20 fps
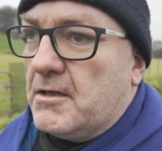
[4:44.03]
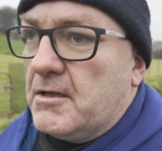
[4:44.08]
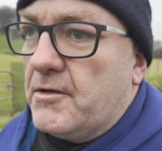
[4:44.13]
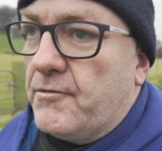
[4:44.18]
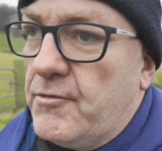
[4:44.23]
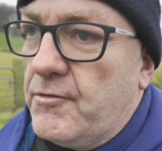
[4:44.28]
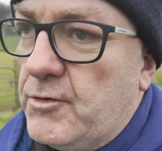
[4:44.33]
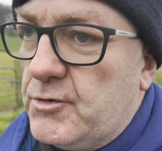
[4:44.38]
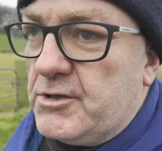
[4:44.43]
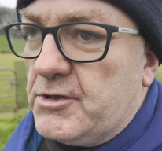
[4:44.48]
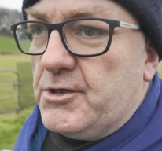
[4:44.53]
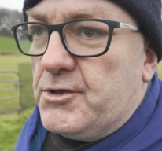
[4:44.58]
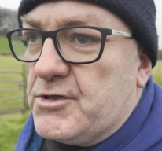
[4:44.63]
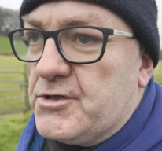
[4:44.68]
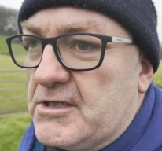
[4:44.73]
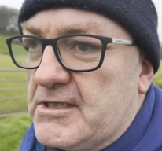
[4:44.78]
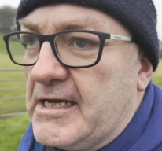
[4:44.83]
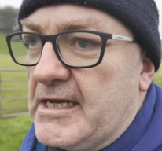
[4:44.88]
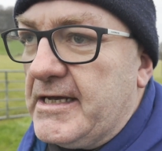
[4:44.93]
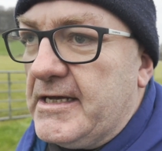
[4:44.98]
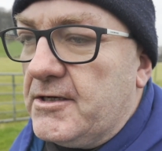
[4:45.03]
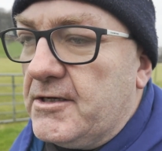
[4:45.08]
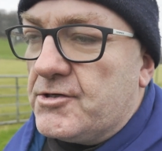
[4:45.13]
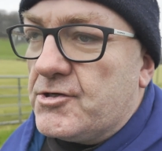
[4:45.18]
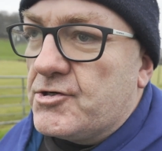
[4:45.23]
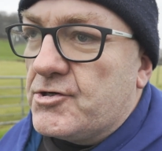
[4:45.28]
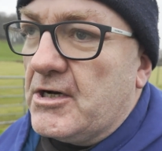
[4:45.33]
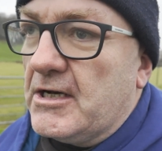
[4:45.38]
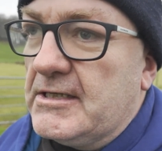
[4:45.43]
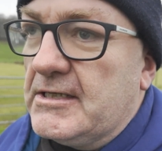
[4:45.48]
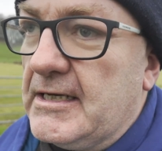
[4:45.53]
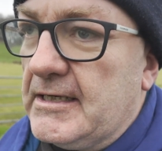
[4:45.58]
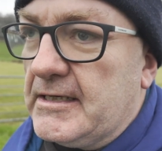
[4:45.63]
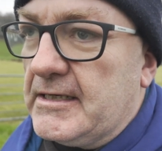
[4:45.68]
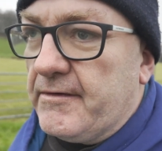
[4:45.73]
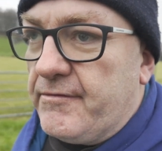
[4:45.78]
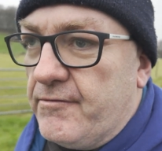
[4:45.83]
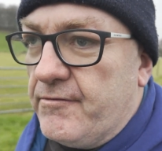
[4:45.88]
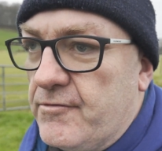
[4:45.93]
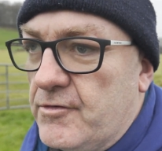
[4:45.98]
the route he used to take. He used to try and take
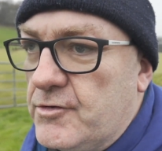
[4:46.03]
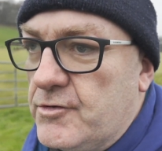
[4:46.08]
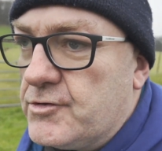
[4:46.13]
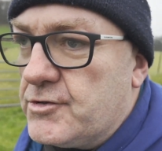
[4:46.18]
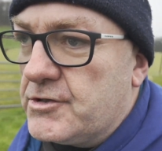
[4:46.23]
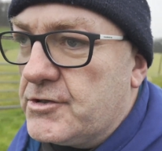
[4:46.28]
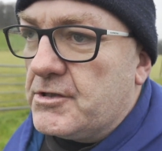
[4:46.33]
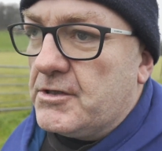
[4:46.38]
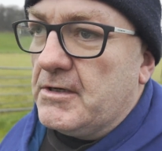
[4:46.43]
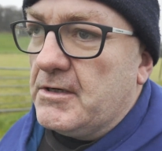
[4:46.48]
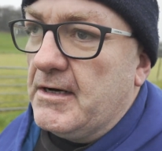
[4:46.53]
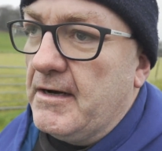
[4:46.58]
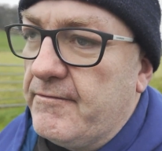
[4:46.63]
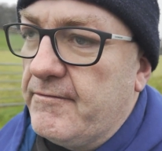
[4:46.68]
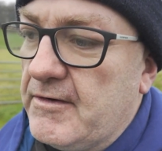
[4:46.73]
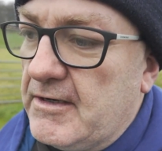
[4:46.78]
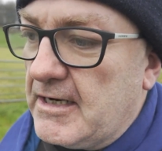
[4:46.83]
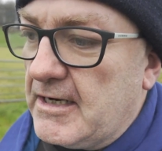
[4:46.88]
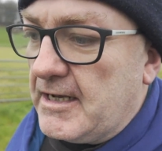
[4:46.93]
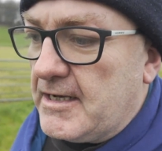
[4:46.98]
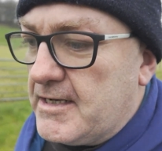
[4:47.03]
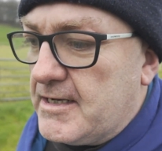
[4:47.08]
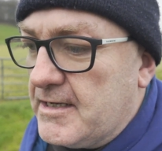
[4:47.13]
different routes every day.